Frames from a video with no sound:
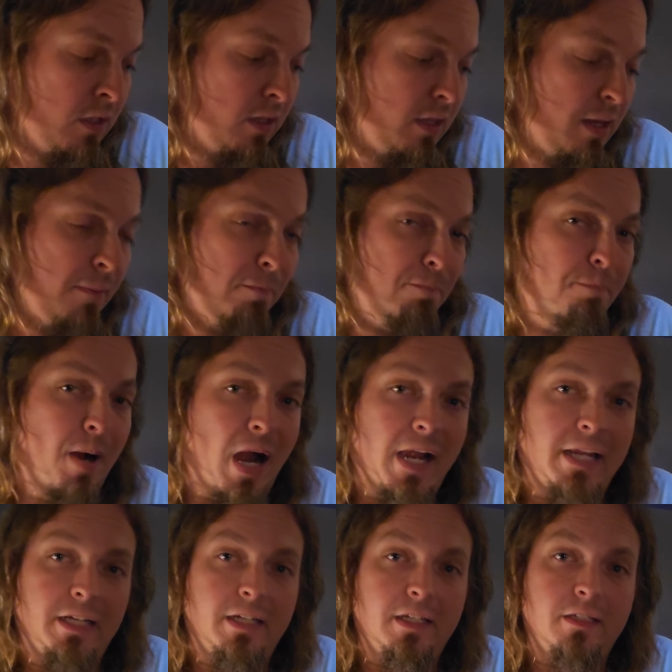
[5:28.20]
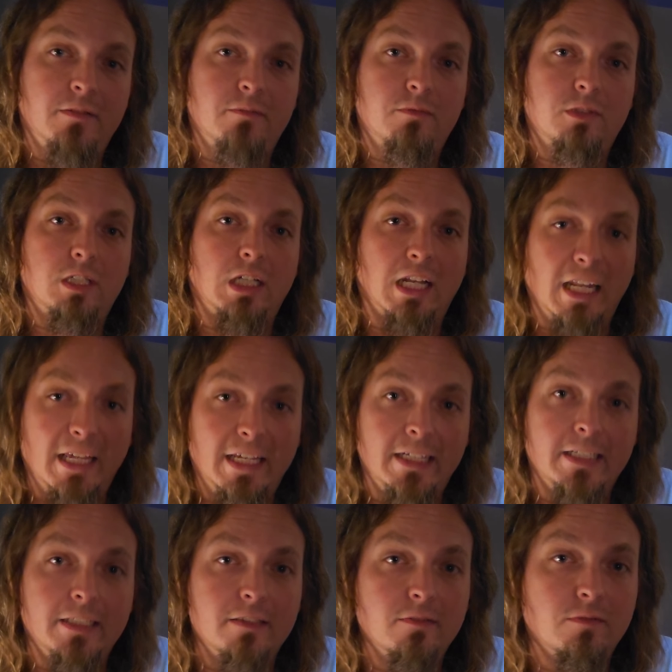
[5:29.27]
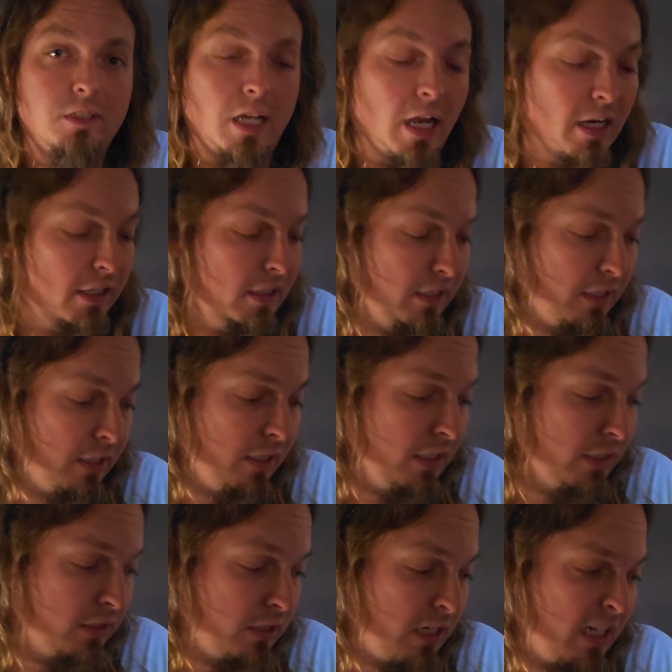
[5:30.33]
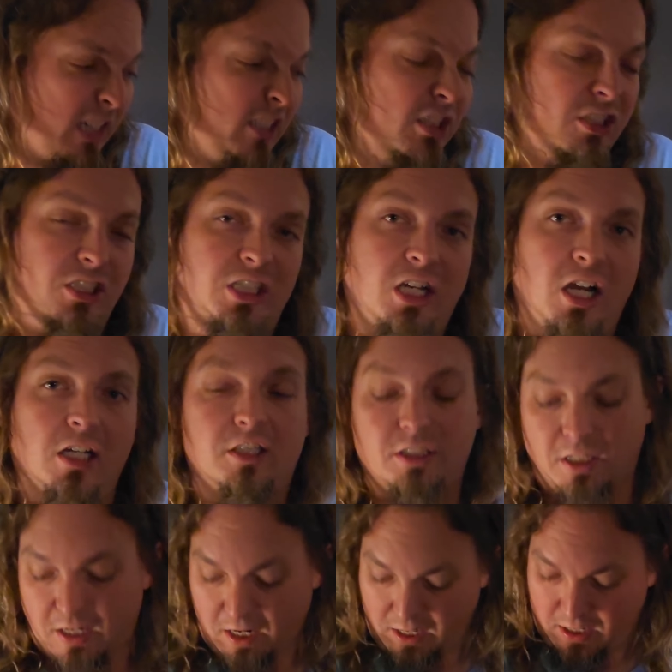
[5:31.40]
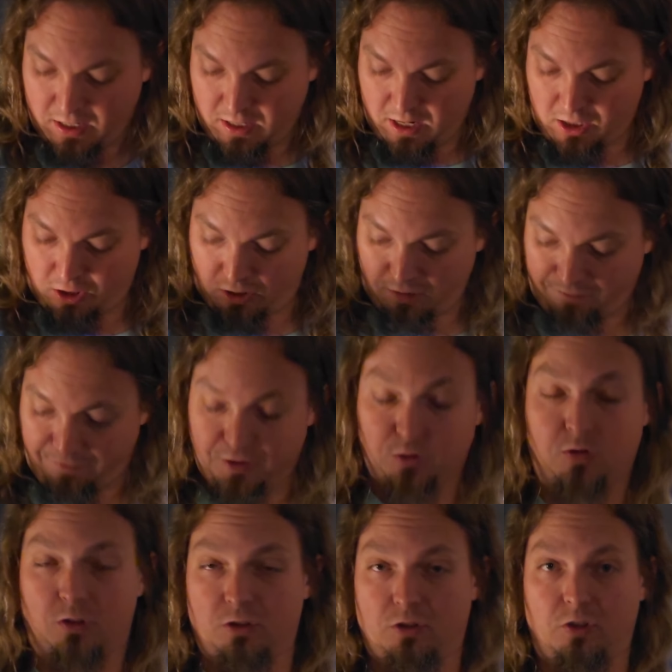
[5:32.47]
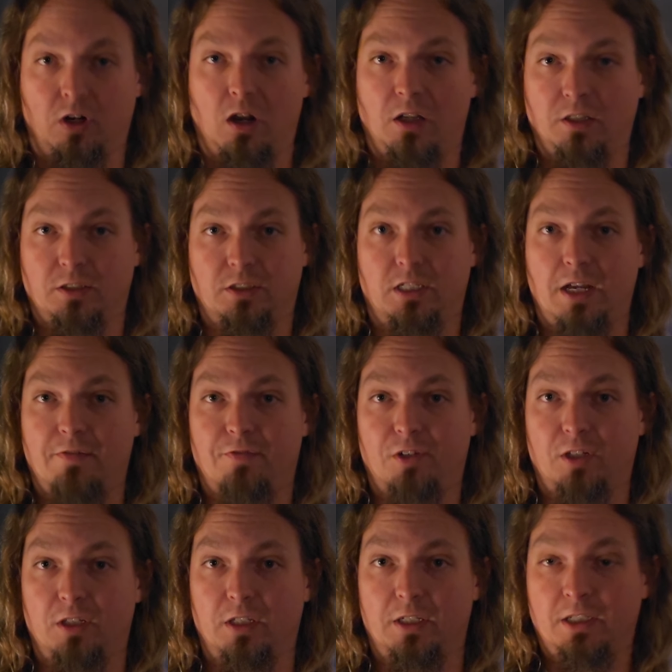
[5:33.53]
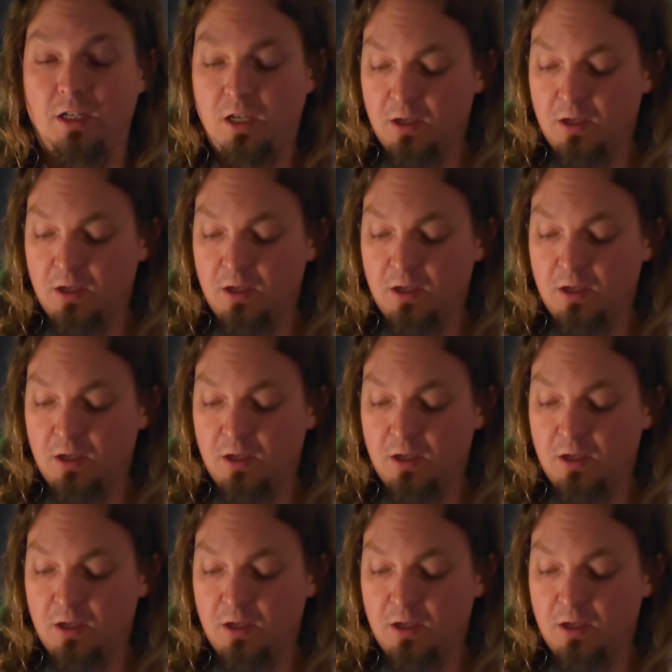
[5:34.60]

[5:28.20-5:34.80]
bitey, clean kind of. It's like it just cuts, and that's the Filtertrons definitely.